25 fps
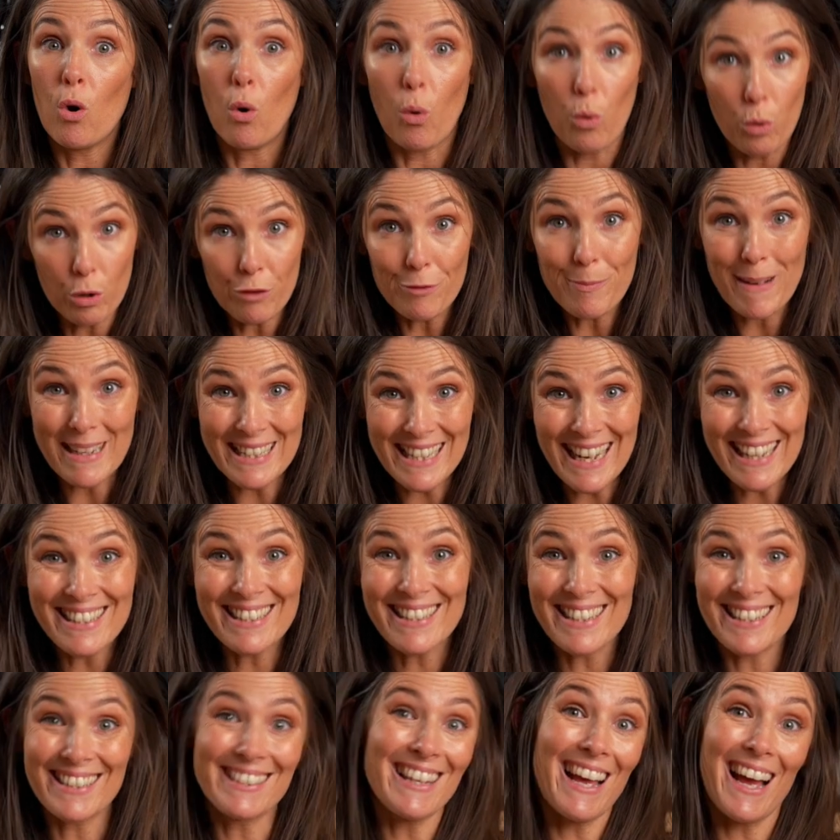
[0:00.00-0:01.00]
all of my
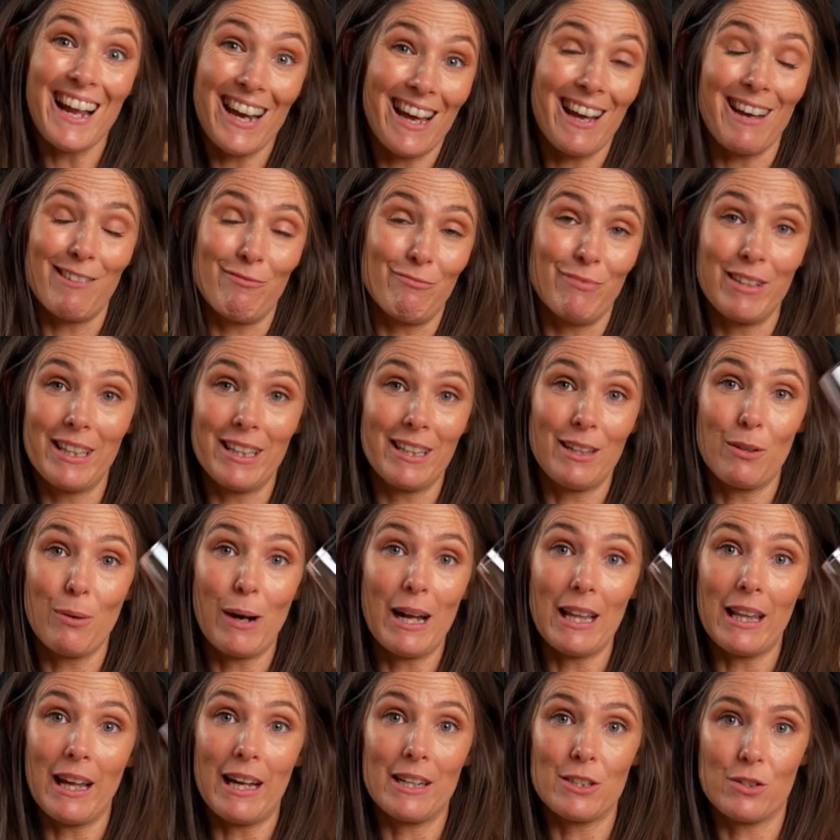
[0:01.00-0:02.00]
tastings, and I really
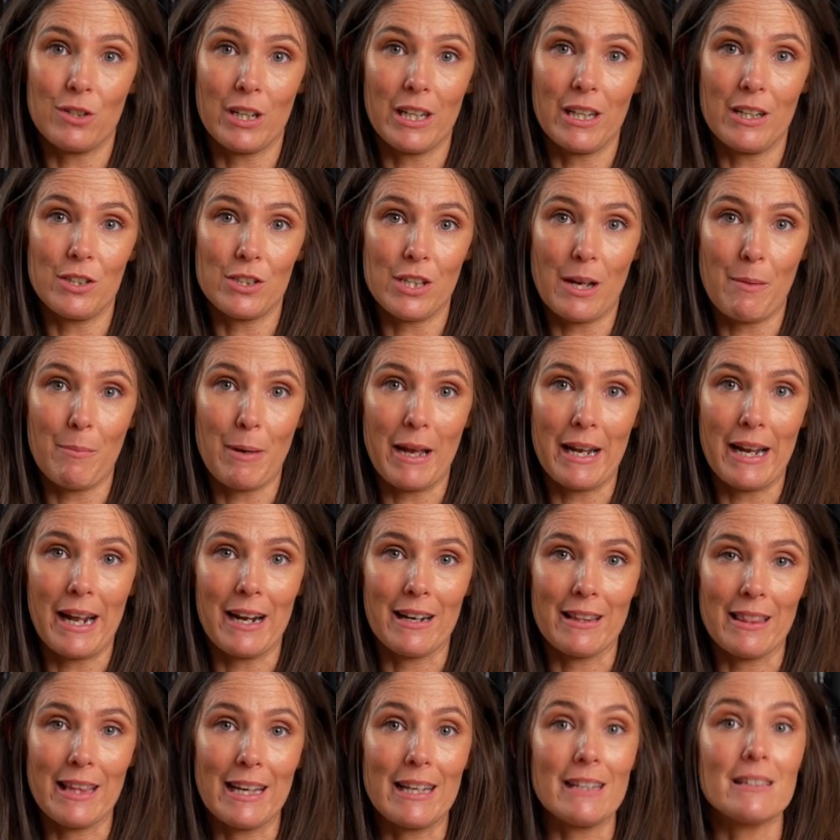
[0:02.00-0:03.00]
quite like drinking champagne out
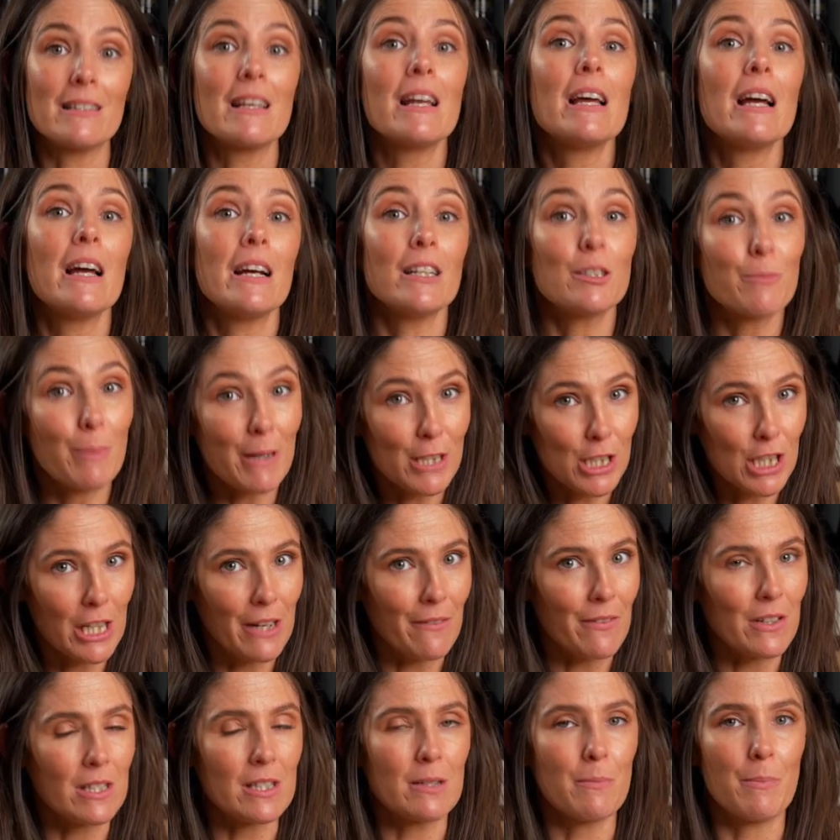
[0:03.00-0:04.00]
of these, especially
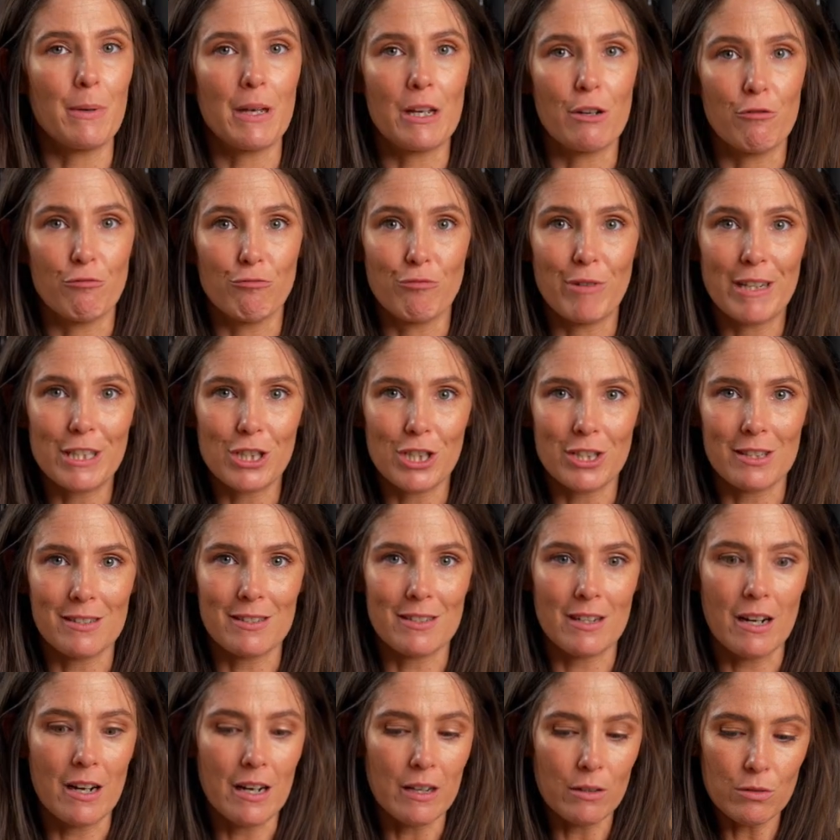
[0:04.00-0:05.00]
if it's a bigger, richer
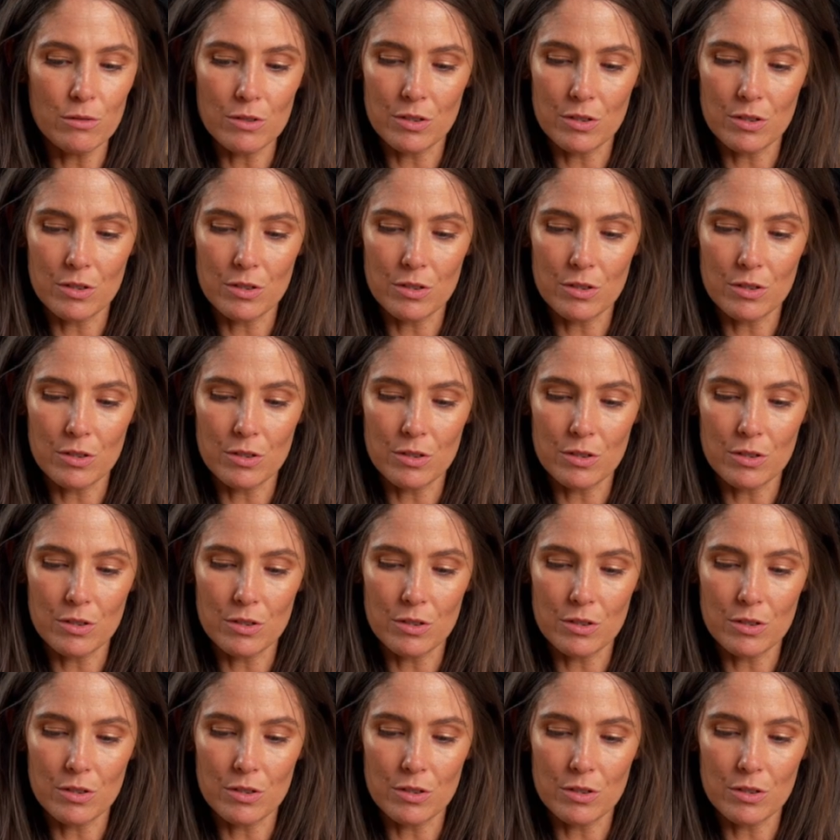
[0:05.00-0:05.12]
style.